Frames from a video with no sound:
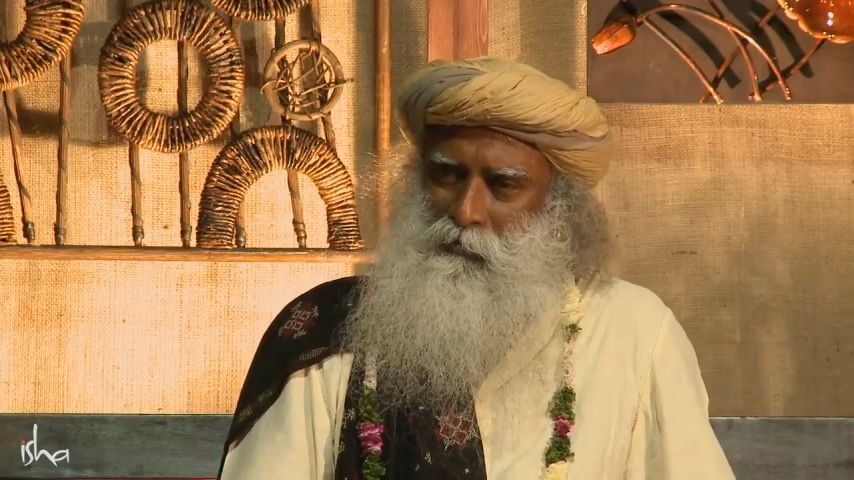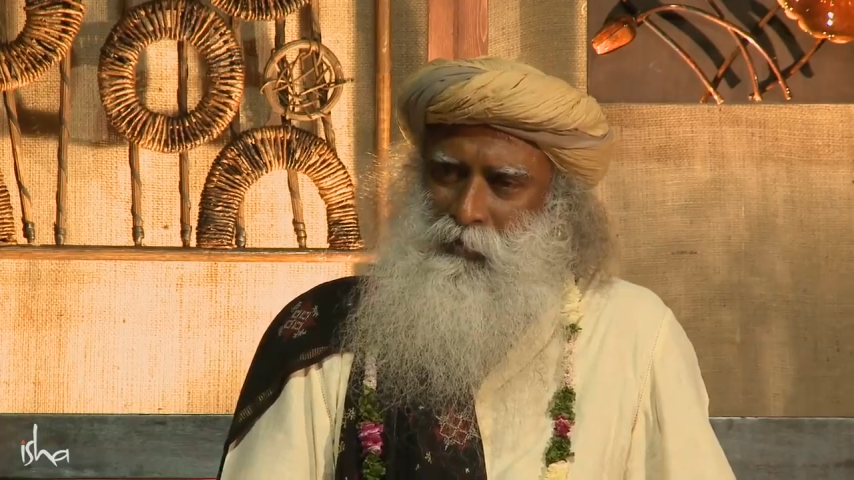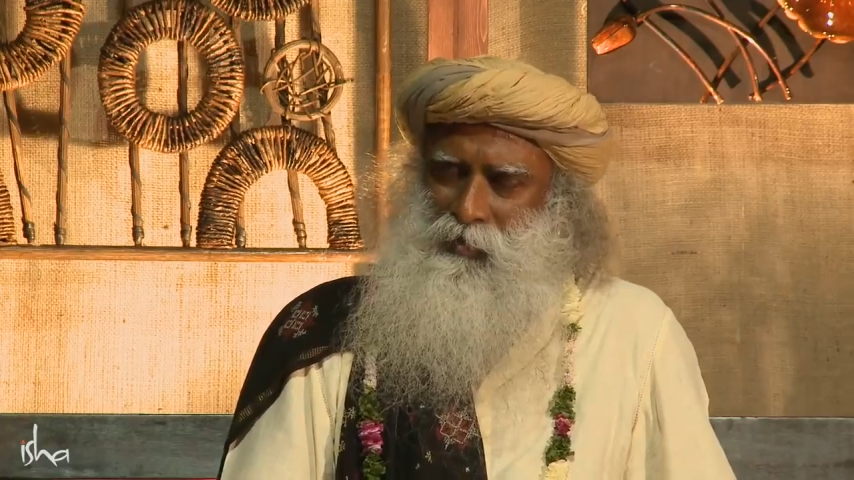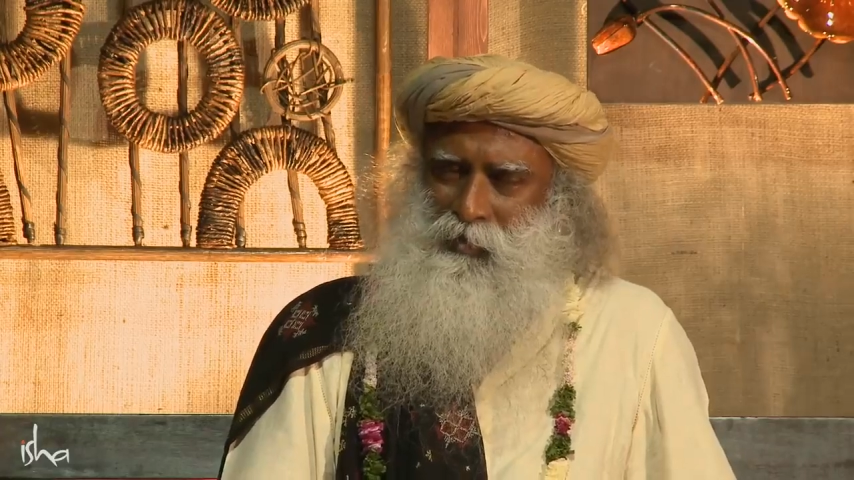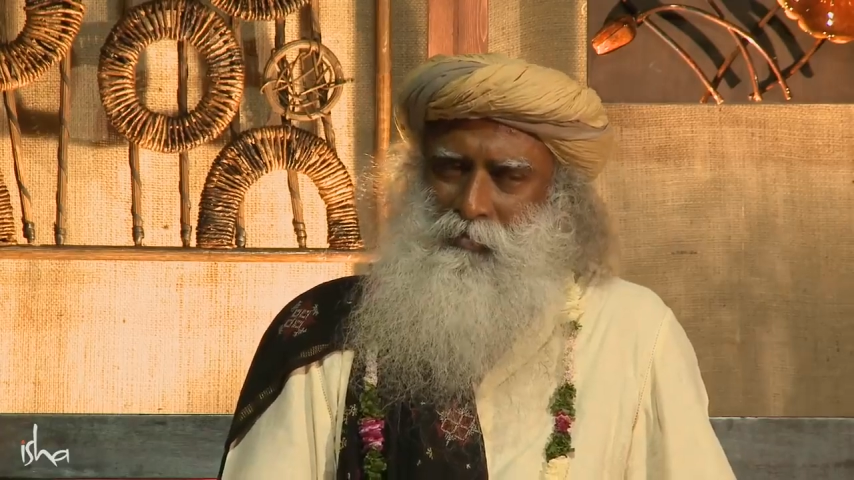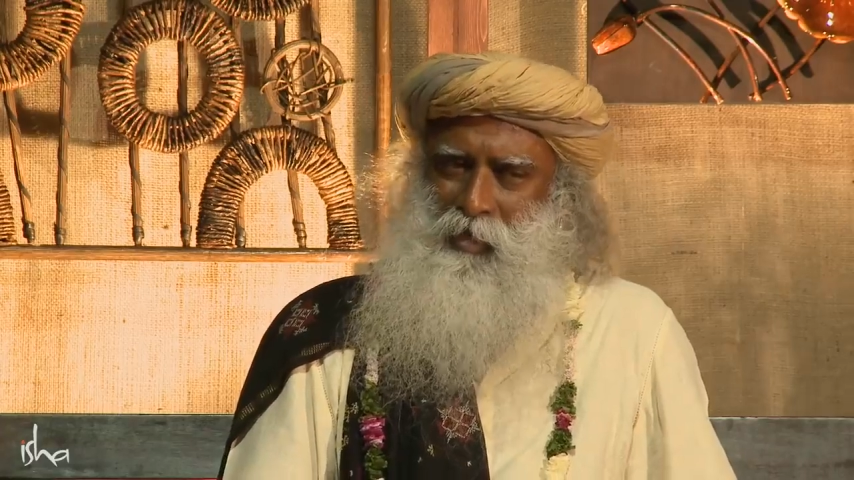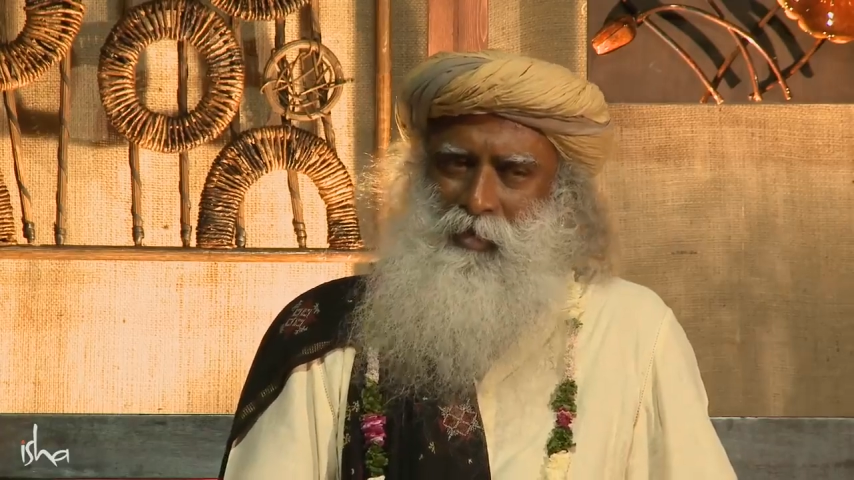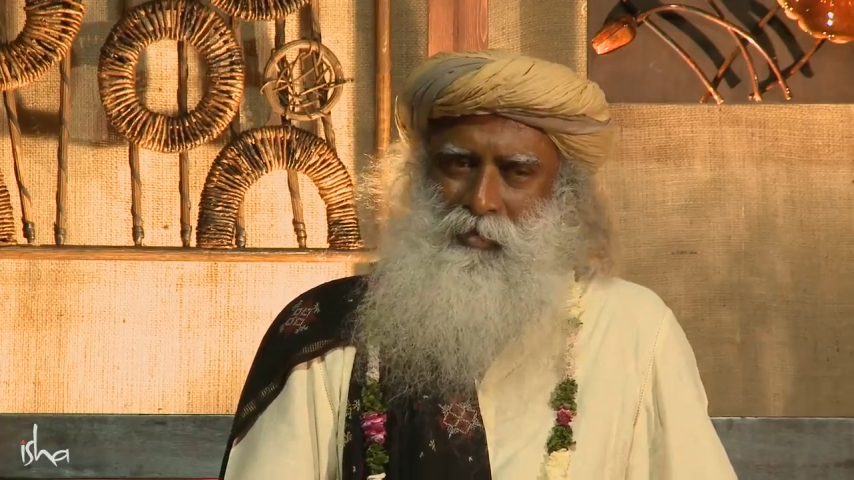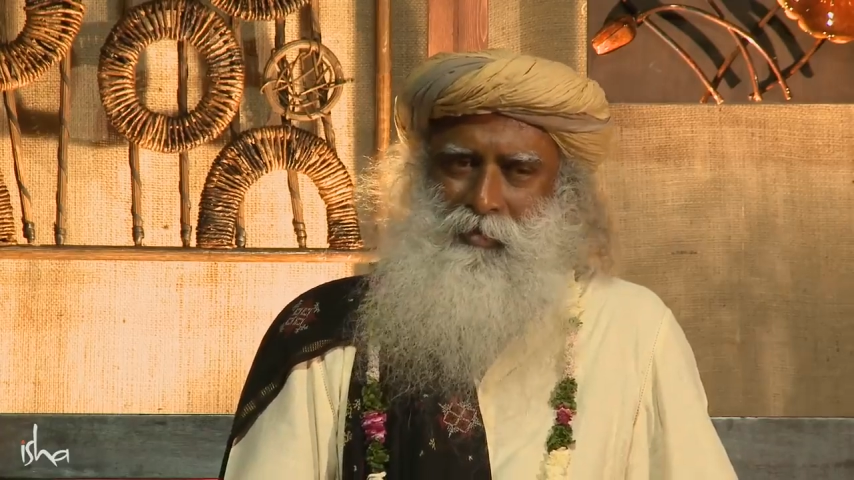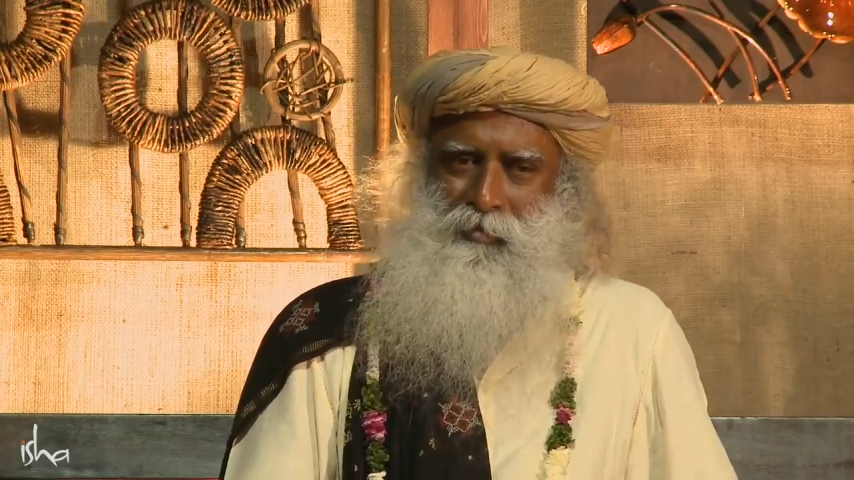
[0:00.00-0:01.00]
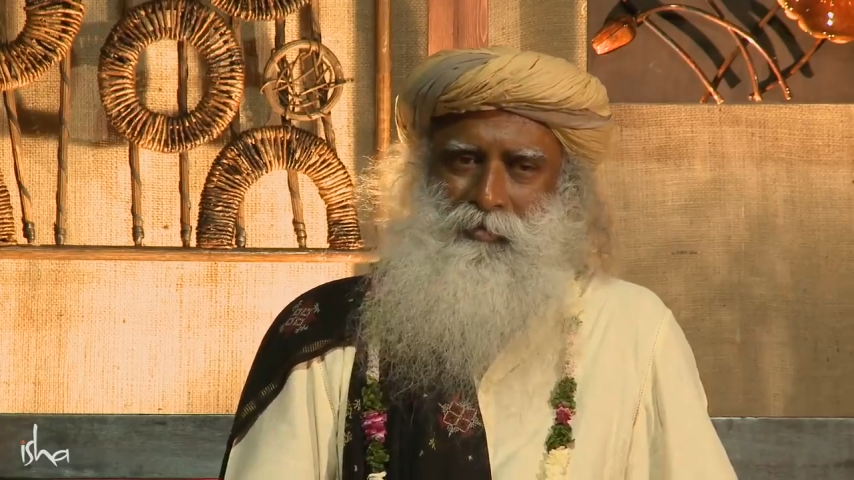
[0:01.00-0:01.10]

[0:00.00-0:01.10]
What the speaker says: What's the matter?"